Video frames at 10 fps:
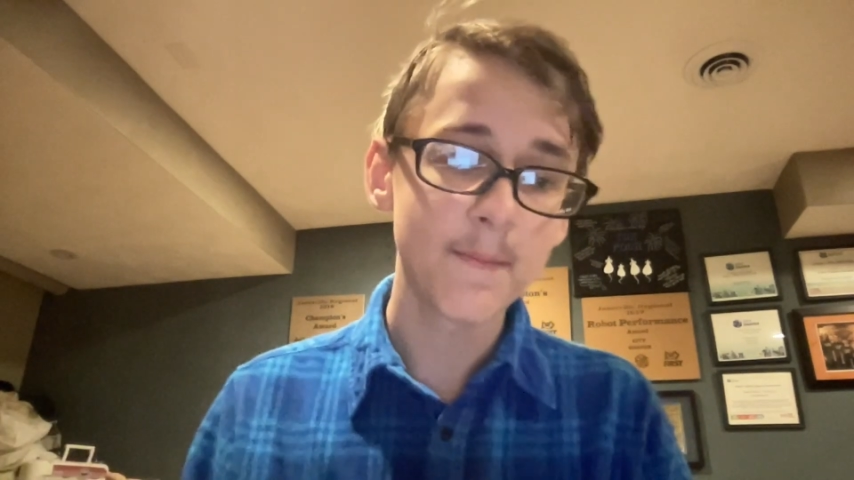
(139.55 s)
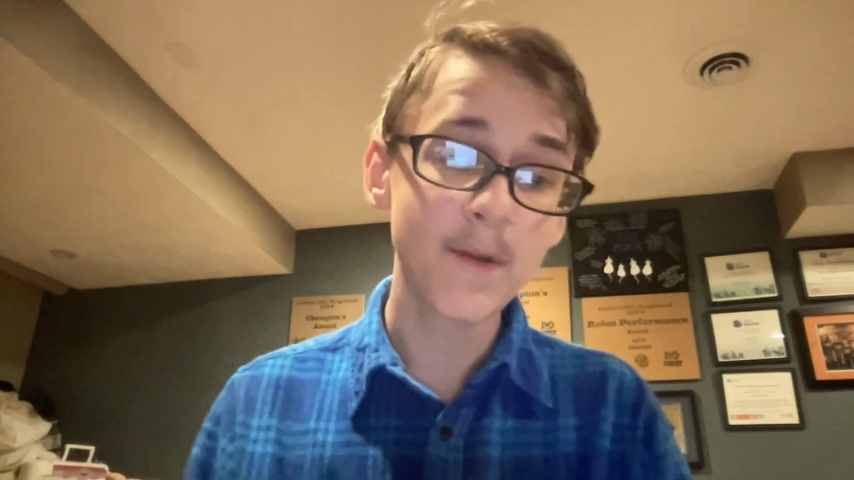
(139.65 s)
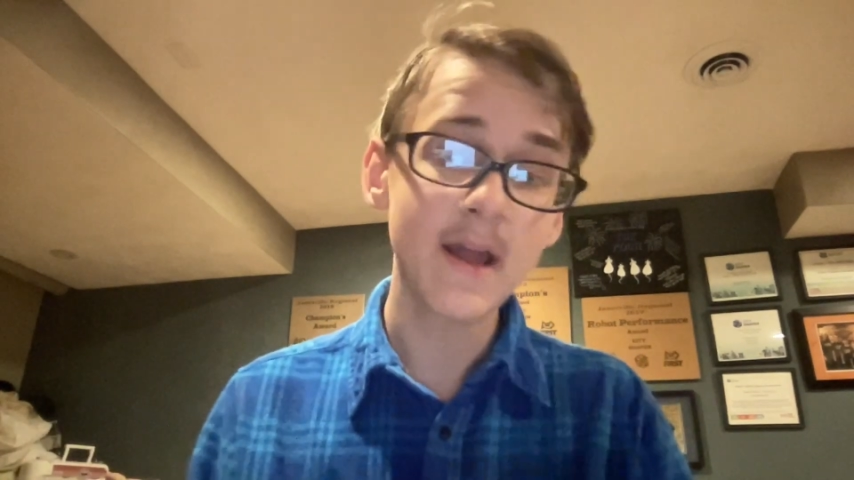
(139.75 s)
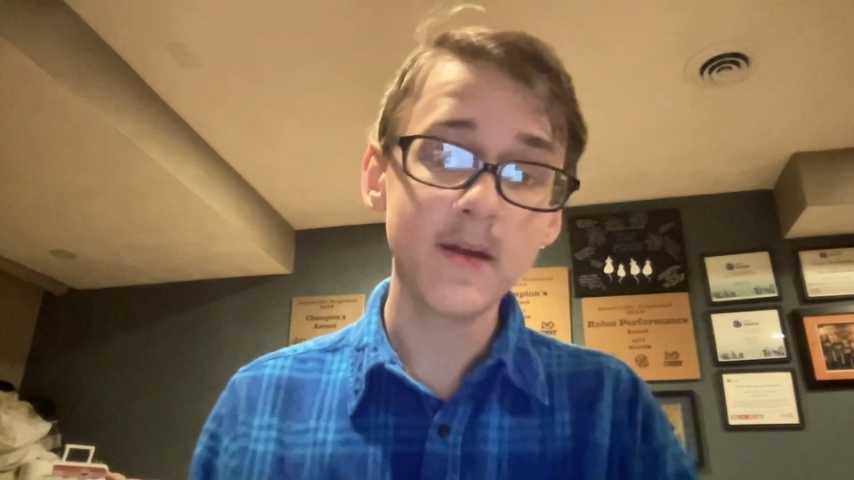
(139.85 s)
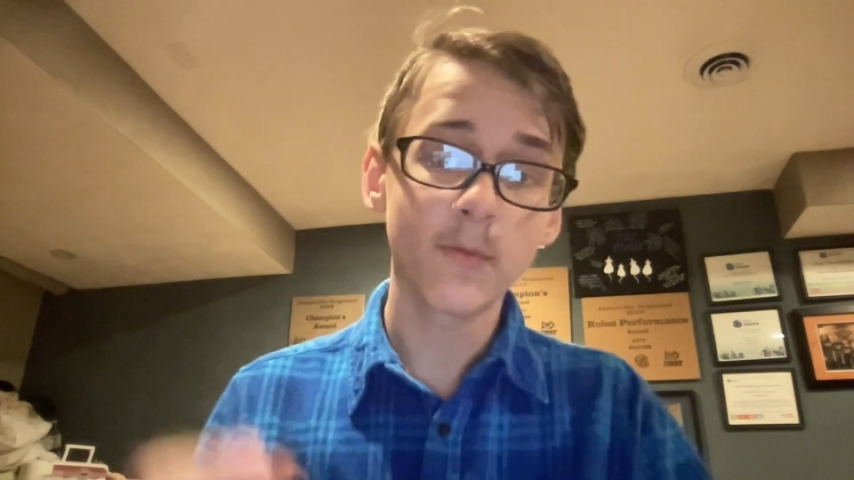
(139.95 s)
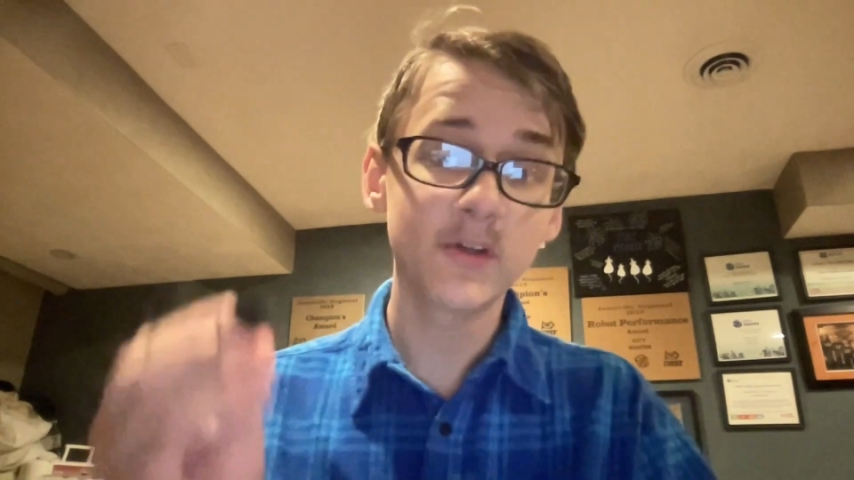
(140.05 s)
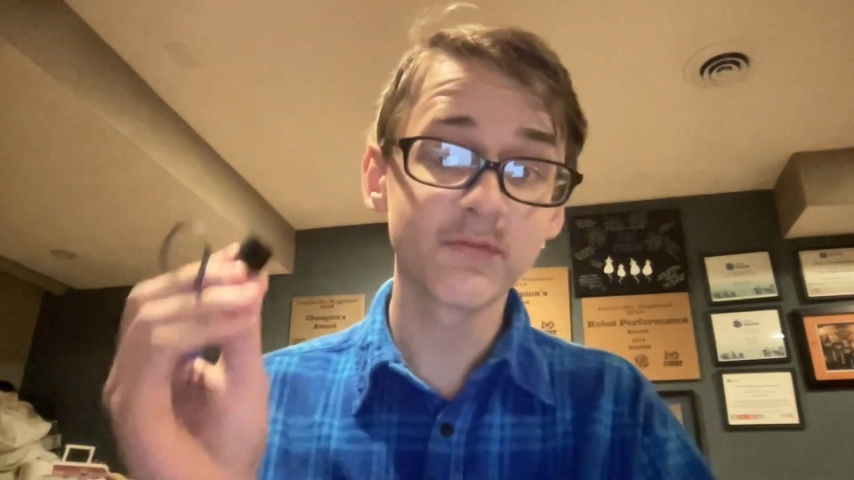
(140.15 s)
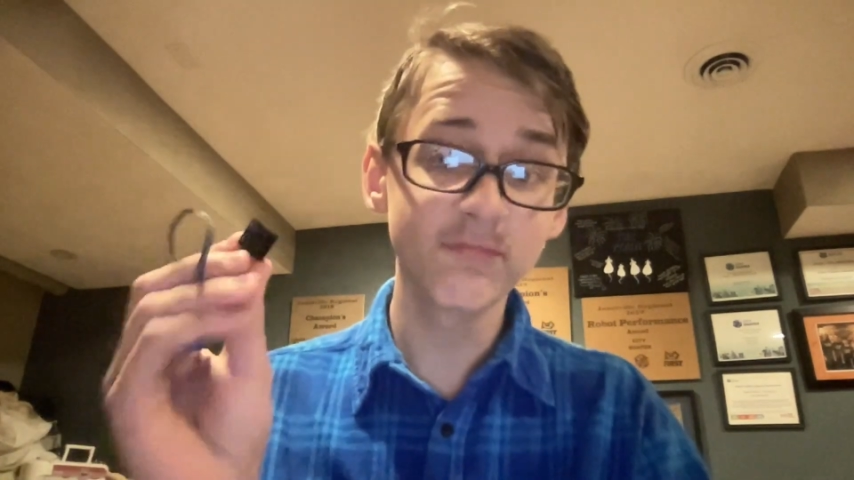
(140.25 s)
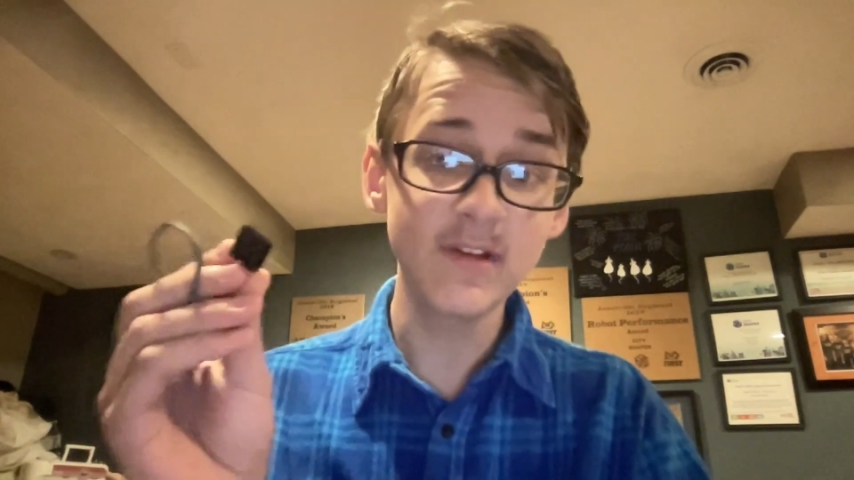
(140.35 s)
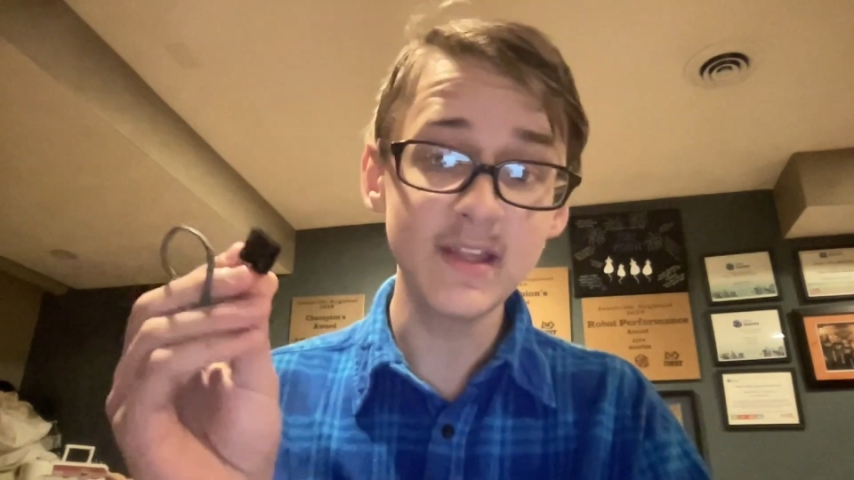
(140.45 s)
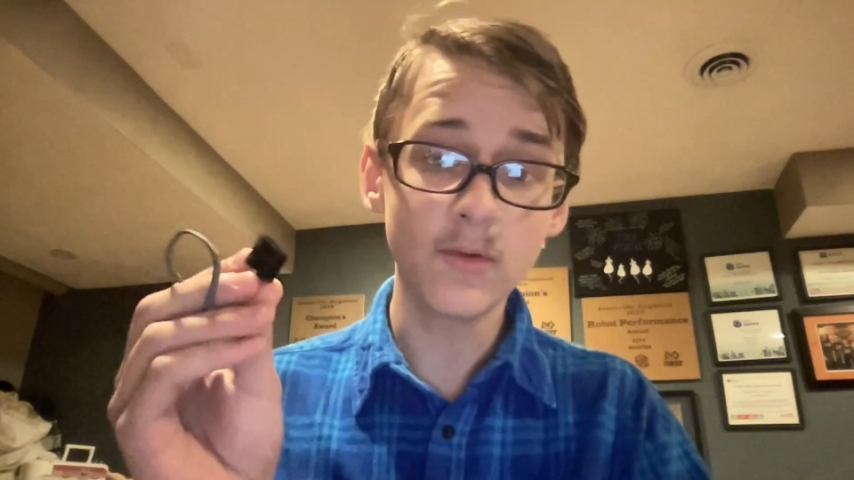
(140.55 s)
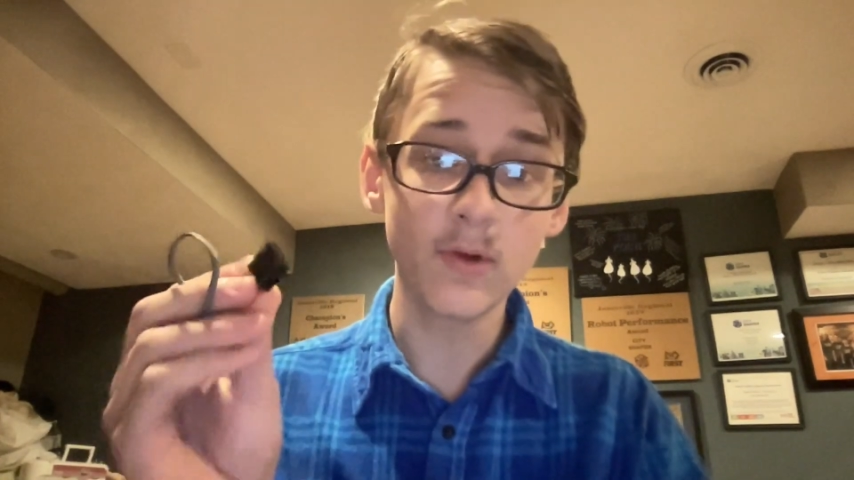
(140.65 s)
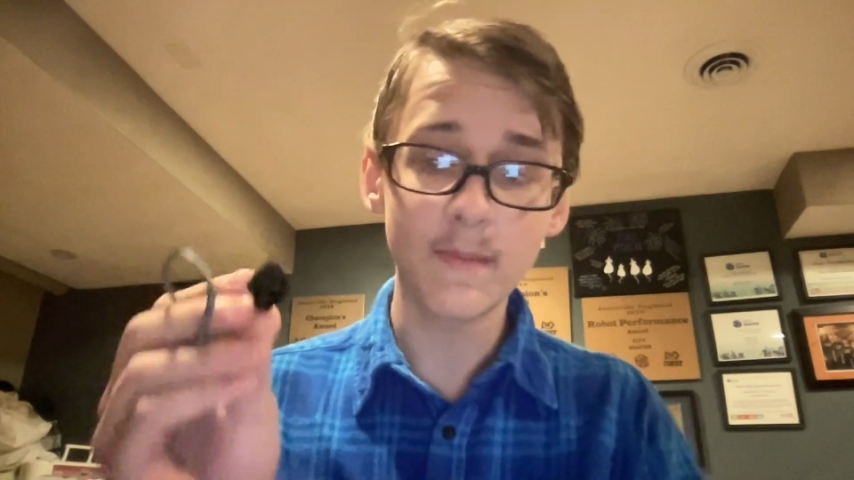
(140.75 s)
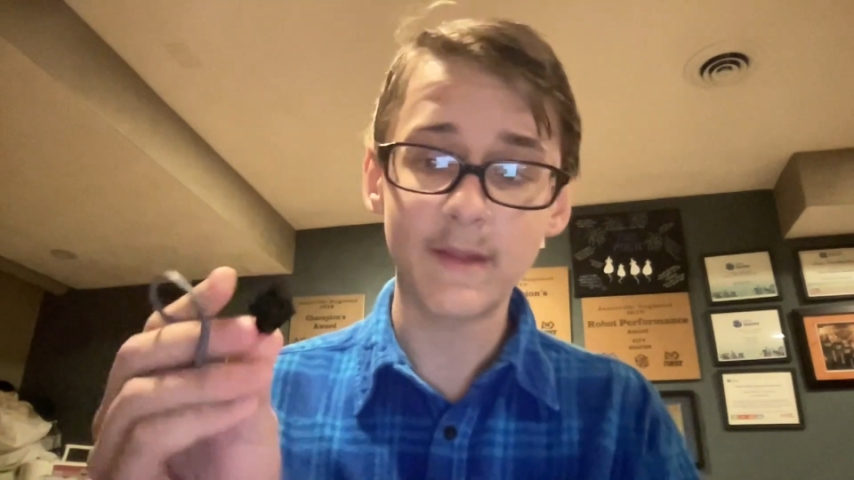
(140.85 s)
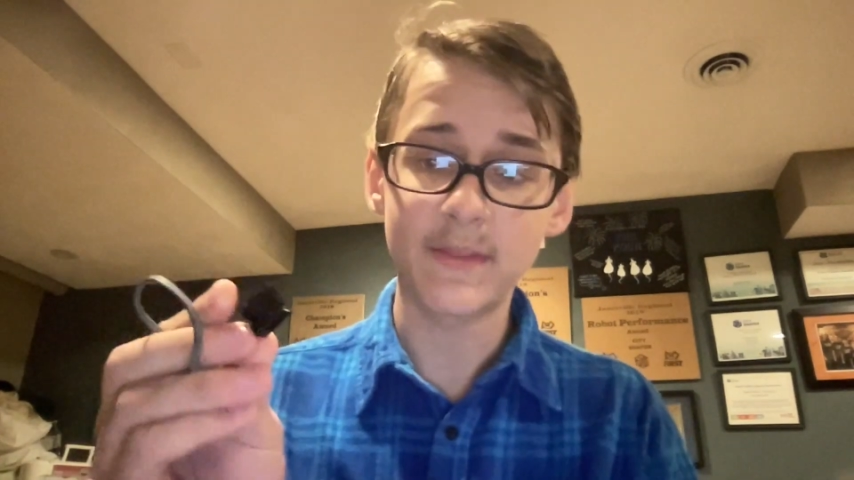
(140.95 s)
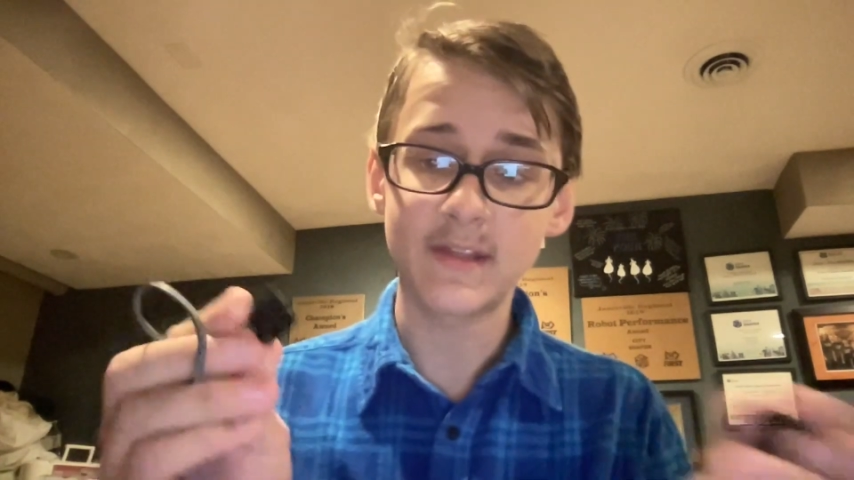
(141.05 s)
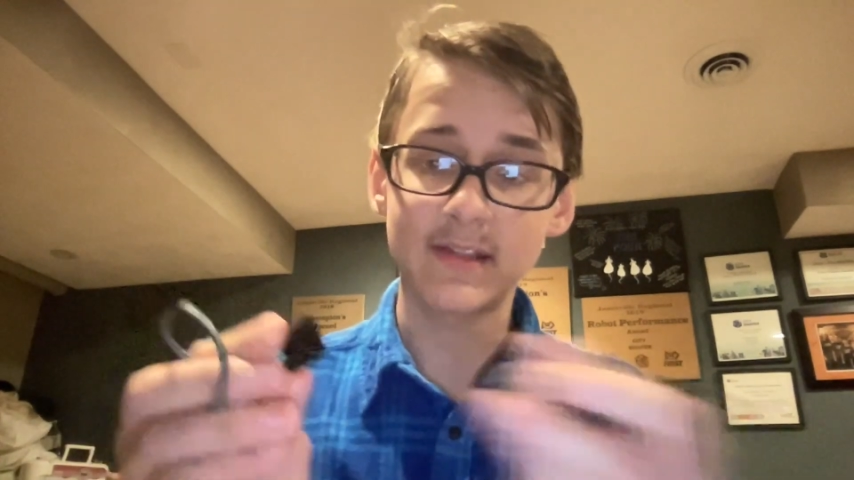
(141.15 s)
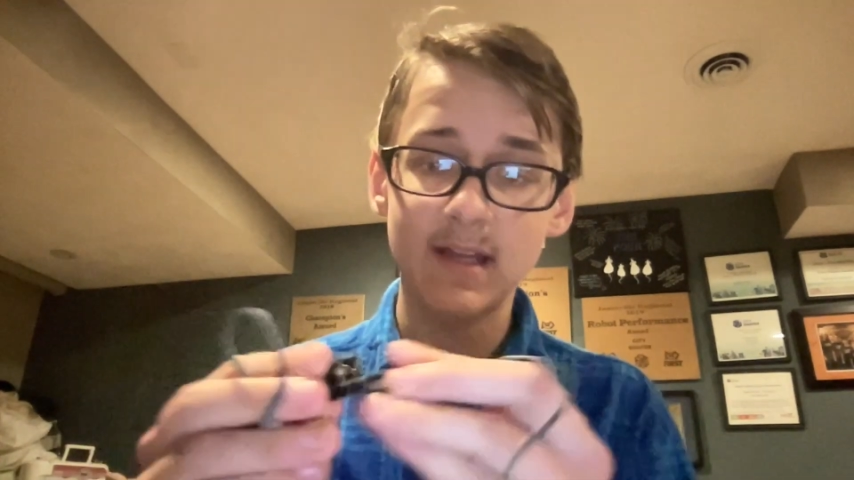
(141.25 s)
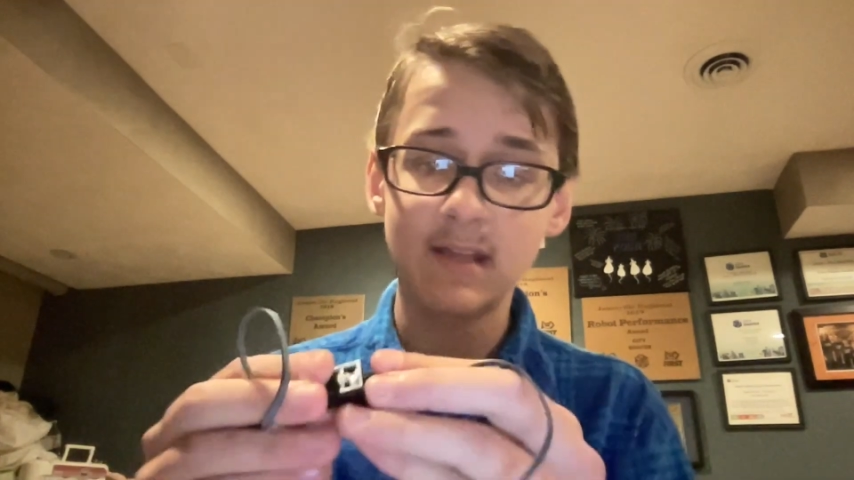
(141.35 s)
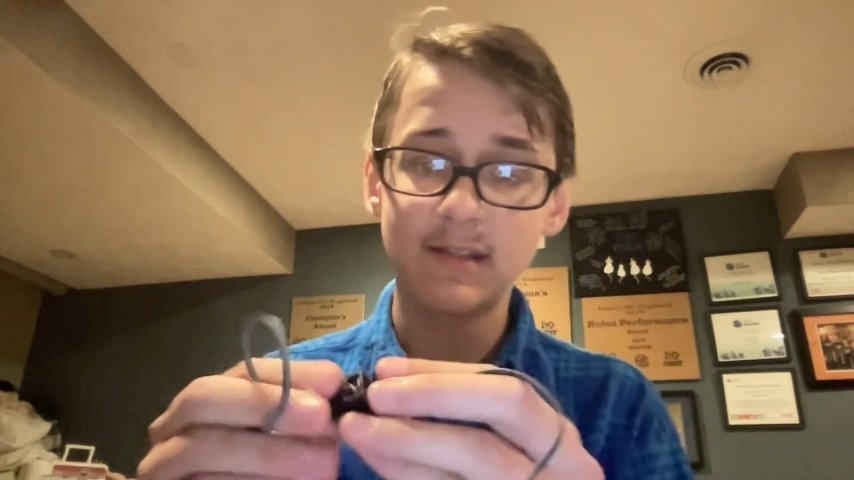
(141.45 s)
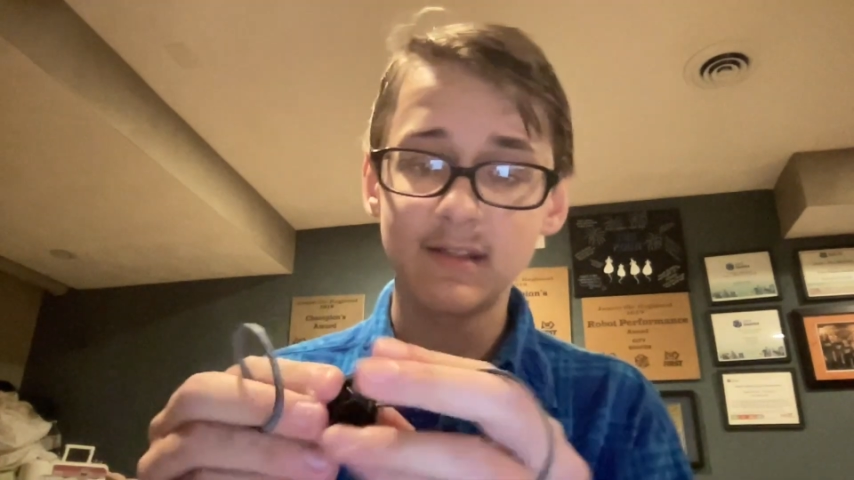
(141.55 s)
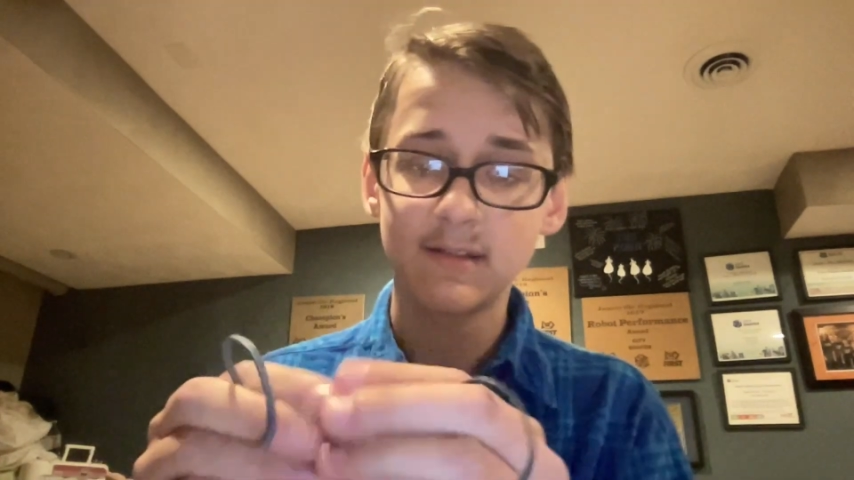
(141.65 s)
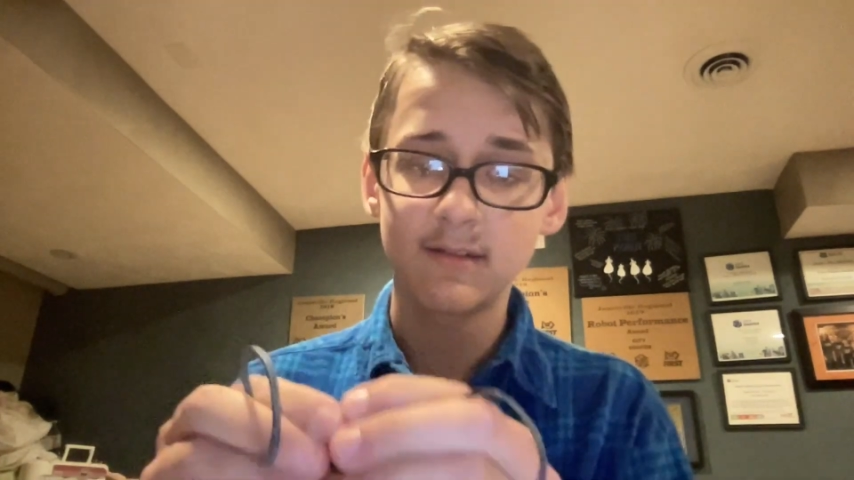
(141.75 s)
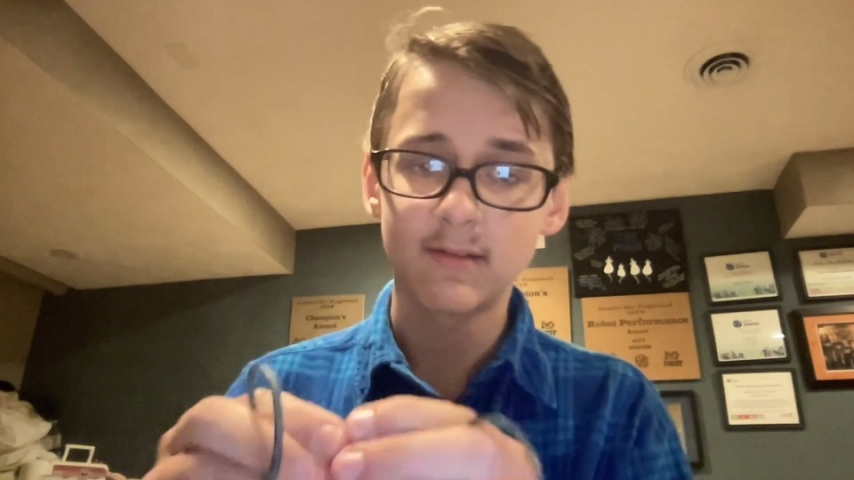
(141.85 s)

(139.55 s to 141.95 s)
But what's really cool about this is